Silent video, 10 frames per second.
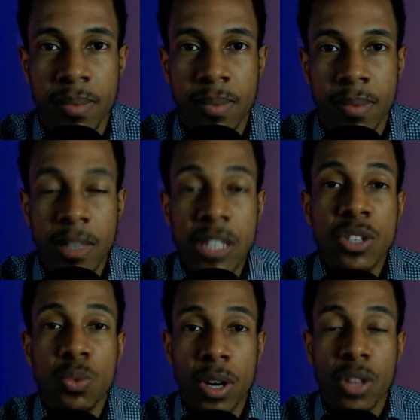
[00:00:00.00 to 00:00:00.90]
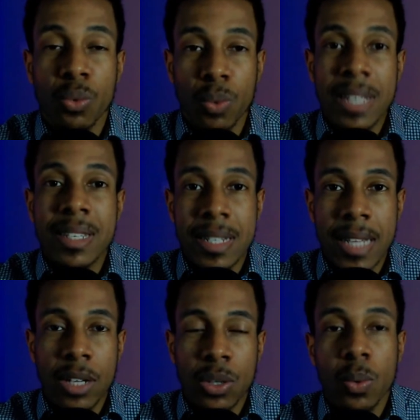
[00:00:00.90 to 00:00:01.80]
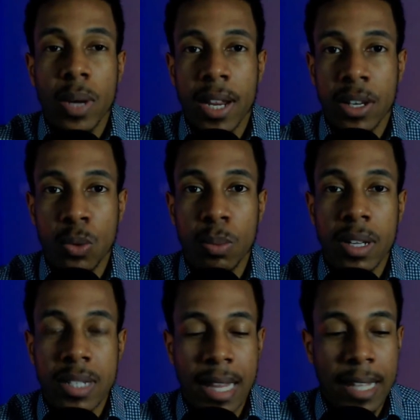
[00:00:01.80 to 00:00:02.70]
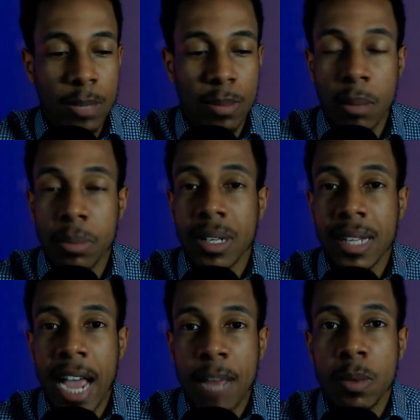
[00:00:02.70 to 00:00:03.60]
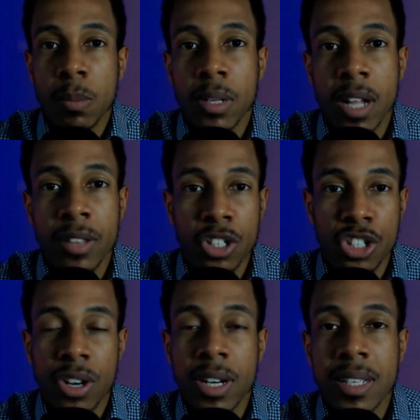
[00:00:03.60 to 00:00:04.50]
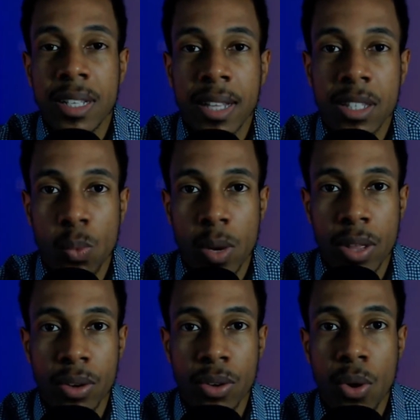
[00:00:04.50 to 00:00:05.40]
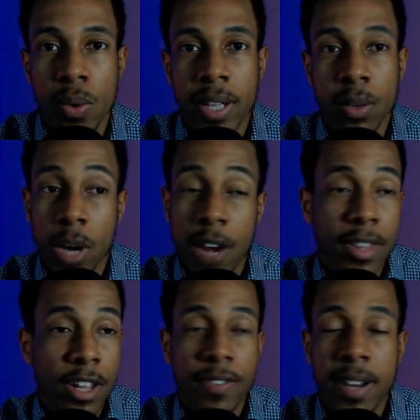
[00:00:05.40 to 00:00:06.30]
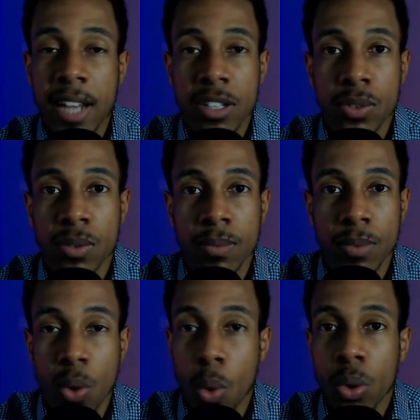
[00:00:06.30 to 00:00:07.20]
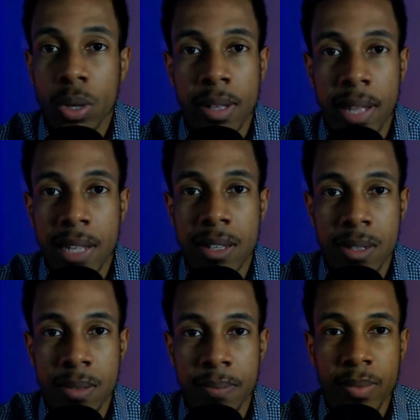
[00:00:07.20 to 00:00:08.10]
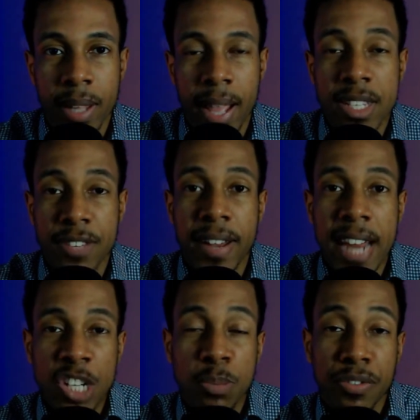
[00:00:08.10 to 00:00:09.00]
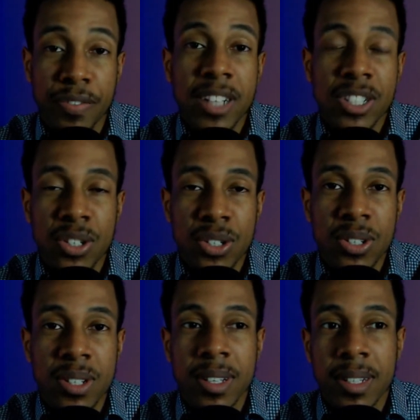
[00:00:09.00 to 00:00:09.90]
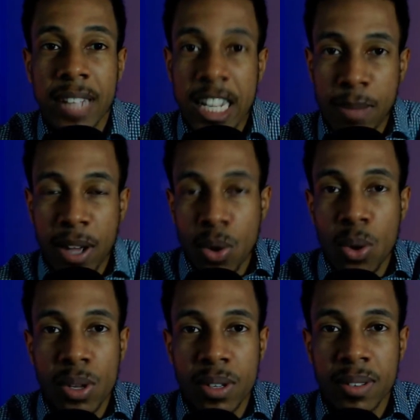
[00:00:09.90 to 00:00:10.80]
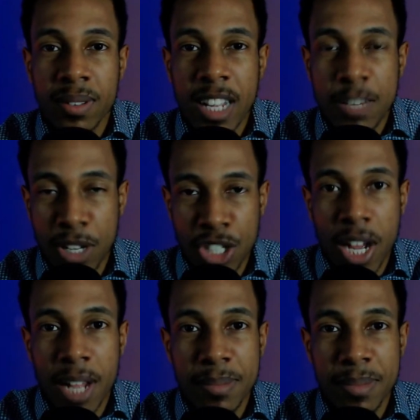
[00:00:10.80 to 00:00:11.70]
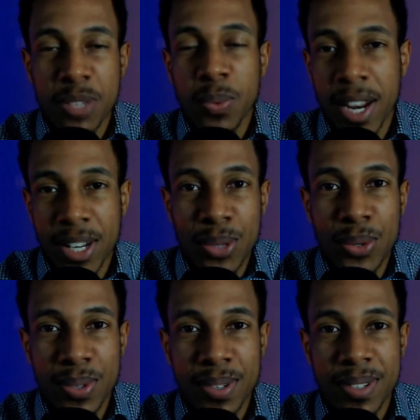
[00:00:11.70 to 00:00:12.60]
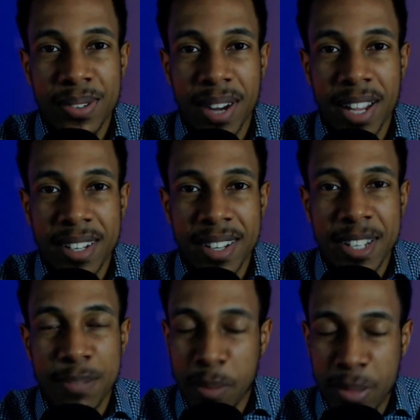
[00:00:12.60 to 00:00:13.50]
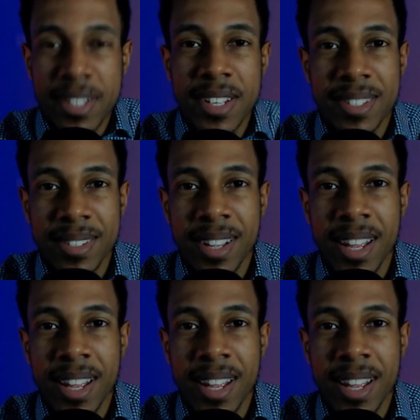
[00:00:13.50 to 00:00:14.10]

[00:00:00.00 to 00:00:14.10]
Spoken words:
This is one of the reasons I do what I do, because I like to be able to guide people along the journey to get to where they're going, whatever their financial goal is. As a financial professional, that's my goal. That's my job. That's what I do, right? It's my business.